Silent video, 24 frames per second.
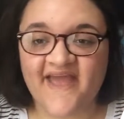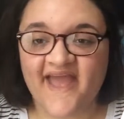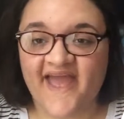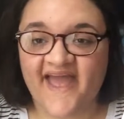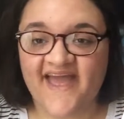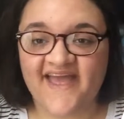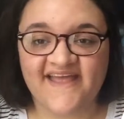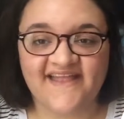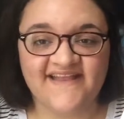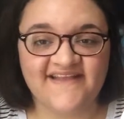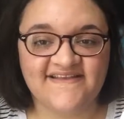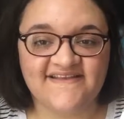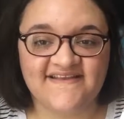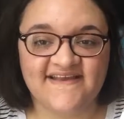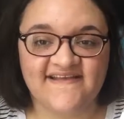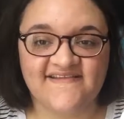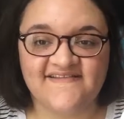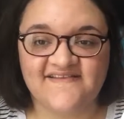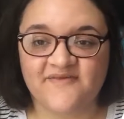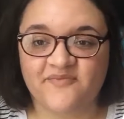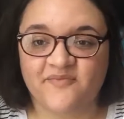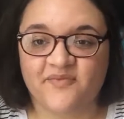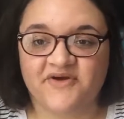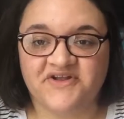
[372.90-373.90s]
And
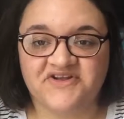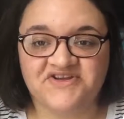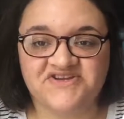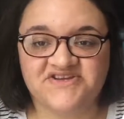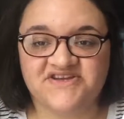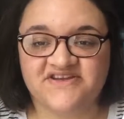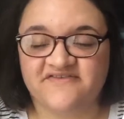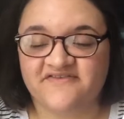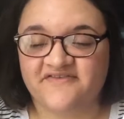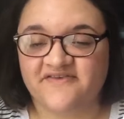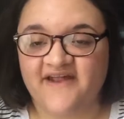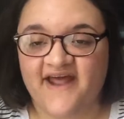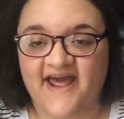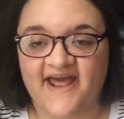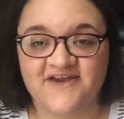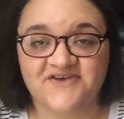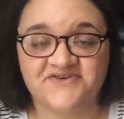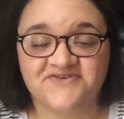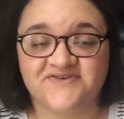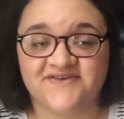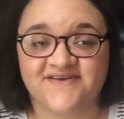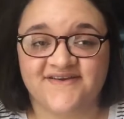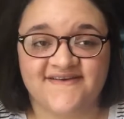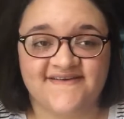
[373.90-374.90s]
it's a bunch of different
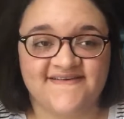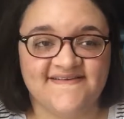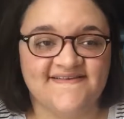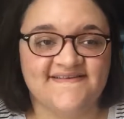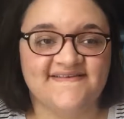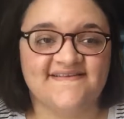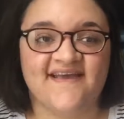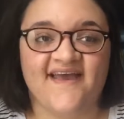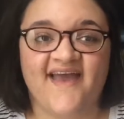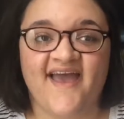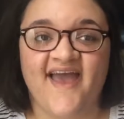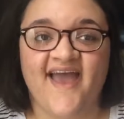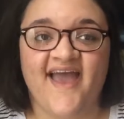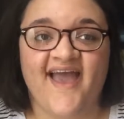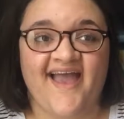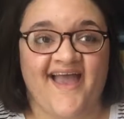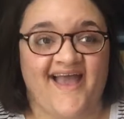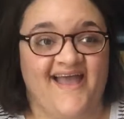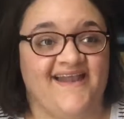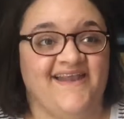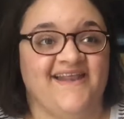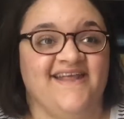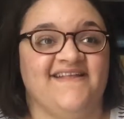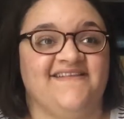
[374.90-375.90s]
entries,
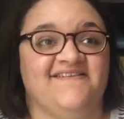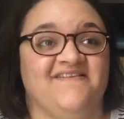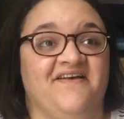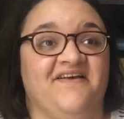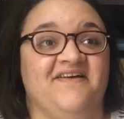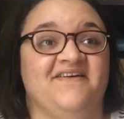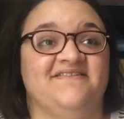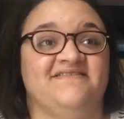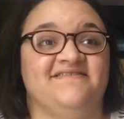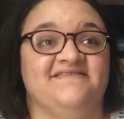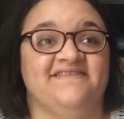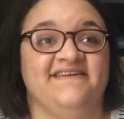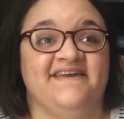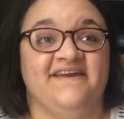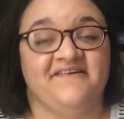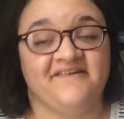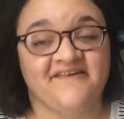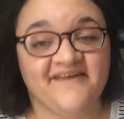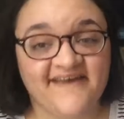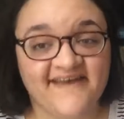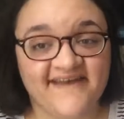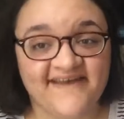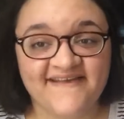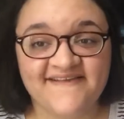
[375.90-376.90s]
and it's
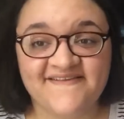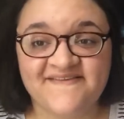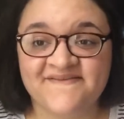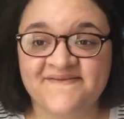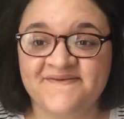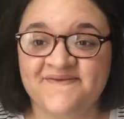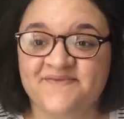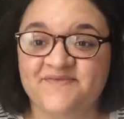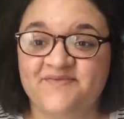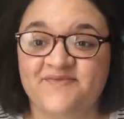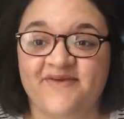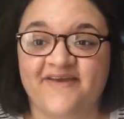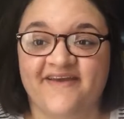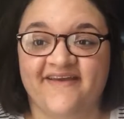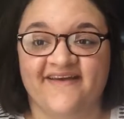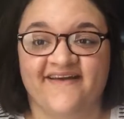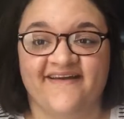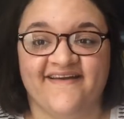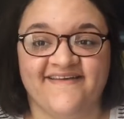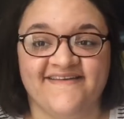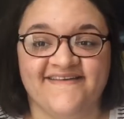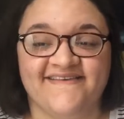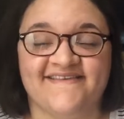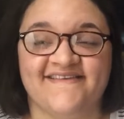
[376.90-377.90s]
hilarious
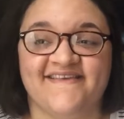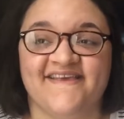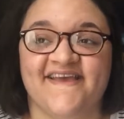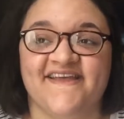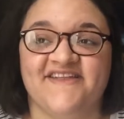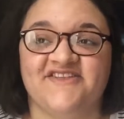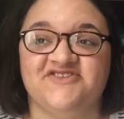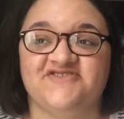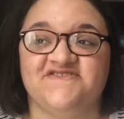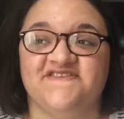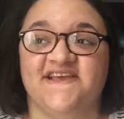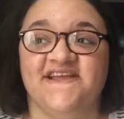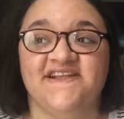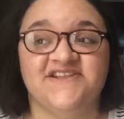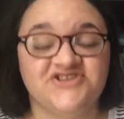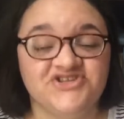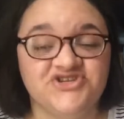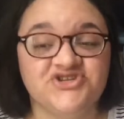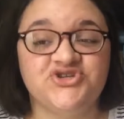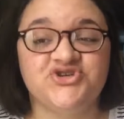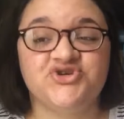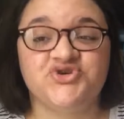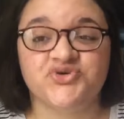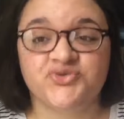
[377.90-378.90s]
because
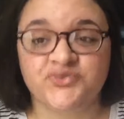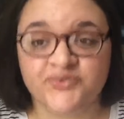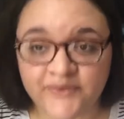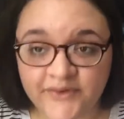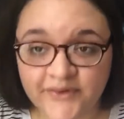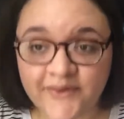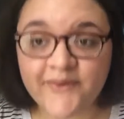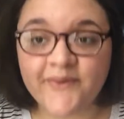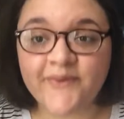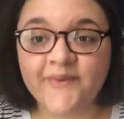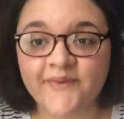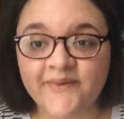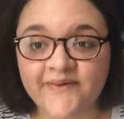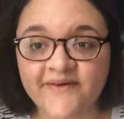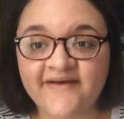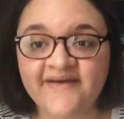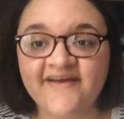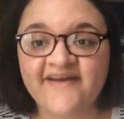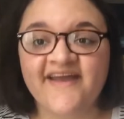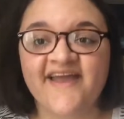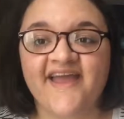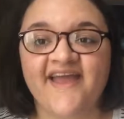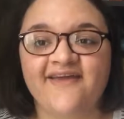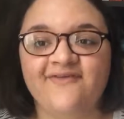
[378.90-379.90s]
it's true.
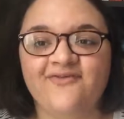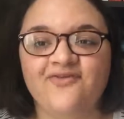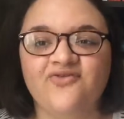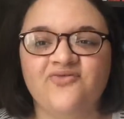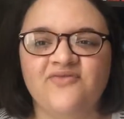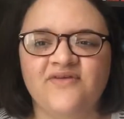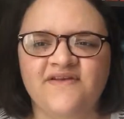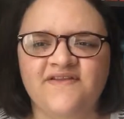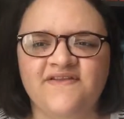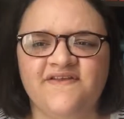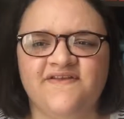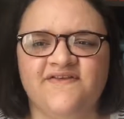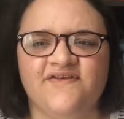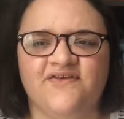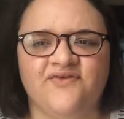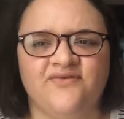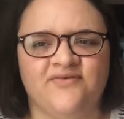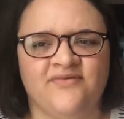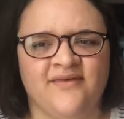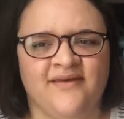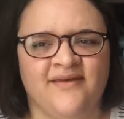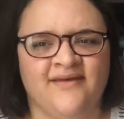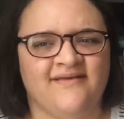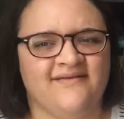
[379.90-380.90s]
If you read this and you
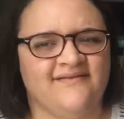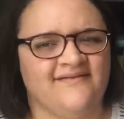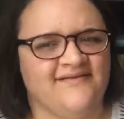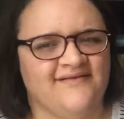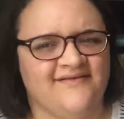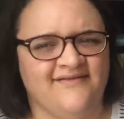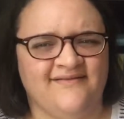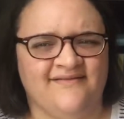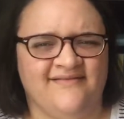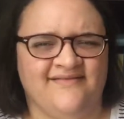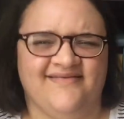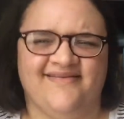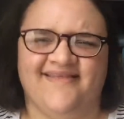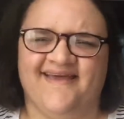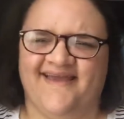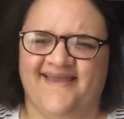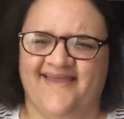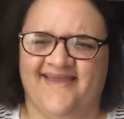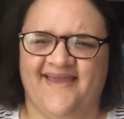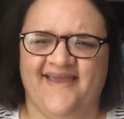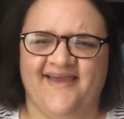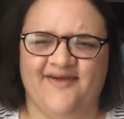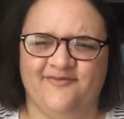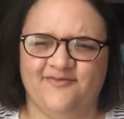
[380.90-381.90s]
think, that
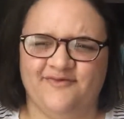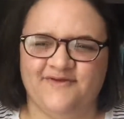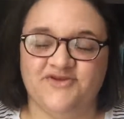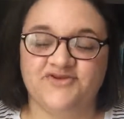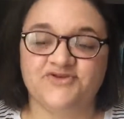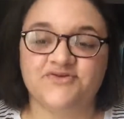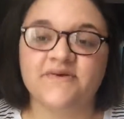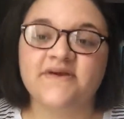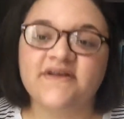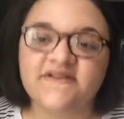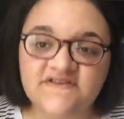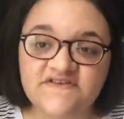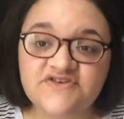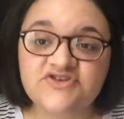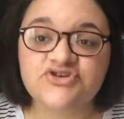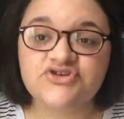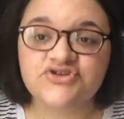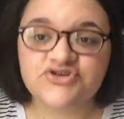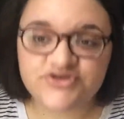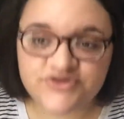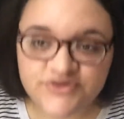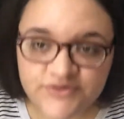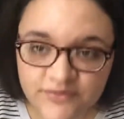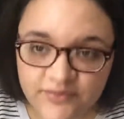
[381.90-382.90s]
can't be true, it's
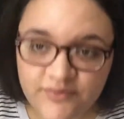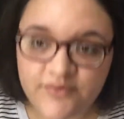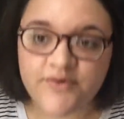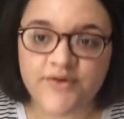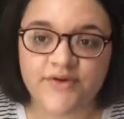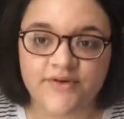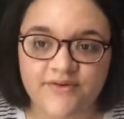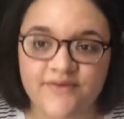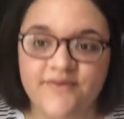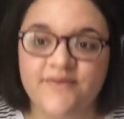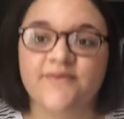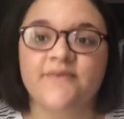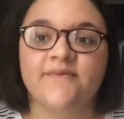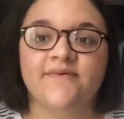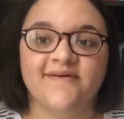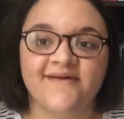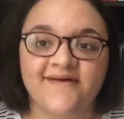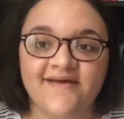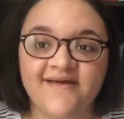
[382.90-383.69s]
true.